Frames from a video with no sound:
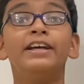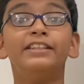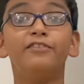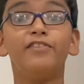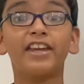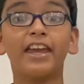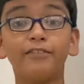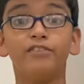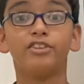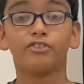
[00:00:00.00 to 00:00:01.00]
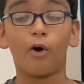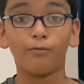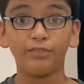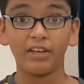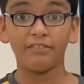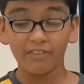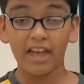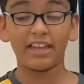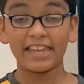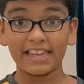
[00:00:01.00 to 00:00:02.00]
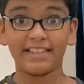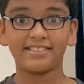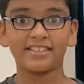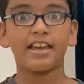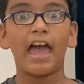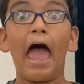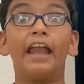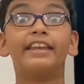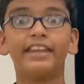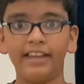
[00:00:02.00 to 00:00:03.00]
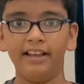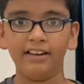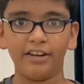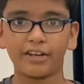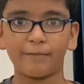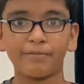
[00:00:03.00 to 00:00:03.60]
the Wicked Witch of the East and killed it.